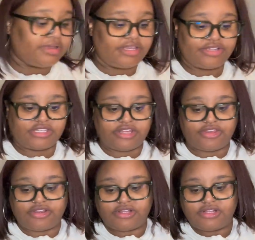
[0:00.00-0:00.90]
here's
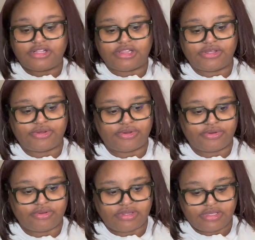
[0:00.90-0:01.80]
another little
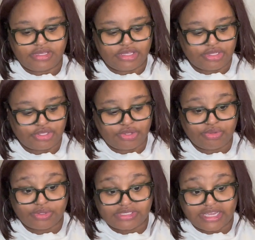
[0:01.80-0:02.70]
cute
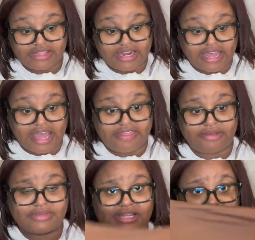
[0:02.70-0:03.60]
little tank that I got that
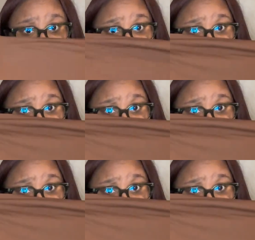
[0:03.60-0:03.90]
was like, I